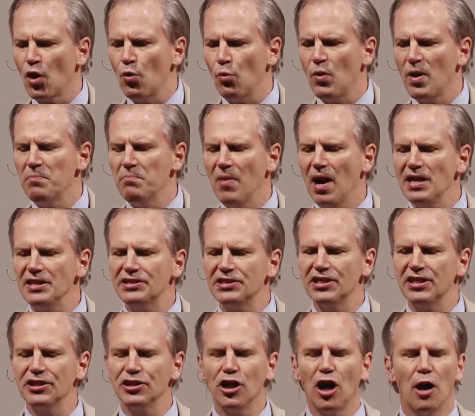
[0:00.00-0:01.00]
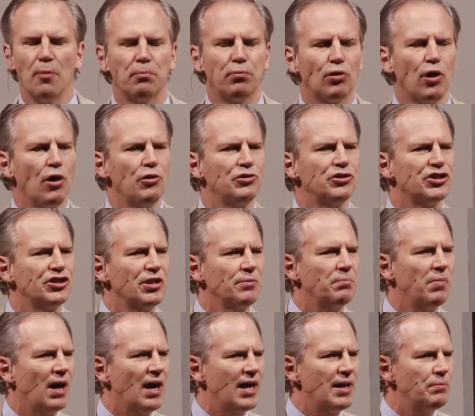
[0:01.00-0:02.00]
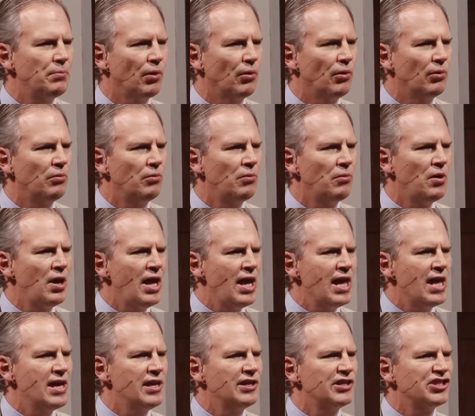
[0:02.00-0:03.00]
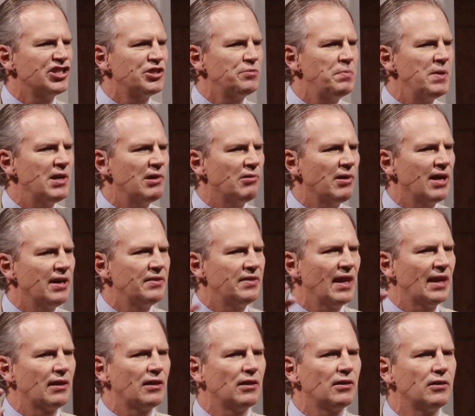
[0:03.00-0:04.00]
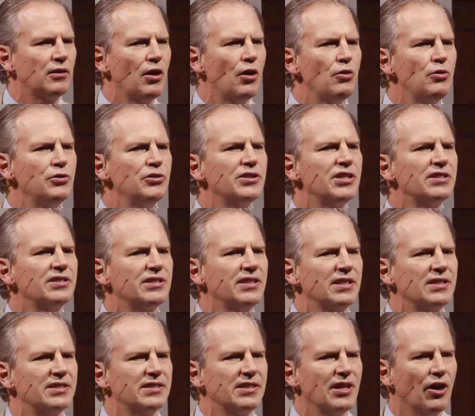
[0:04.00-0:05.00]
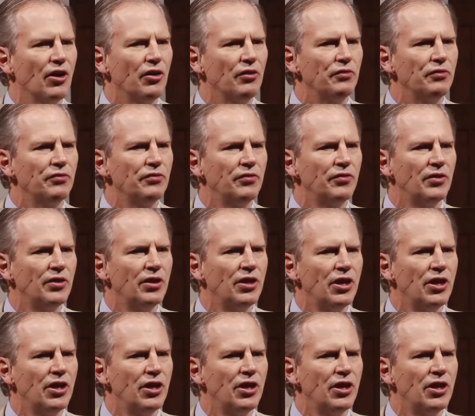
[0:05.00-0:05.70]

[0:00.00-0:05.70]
we mustn't approach the Bible in a spirit that closes itself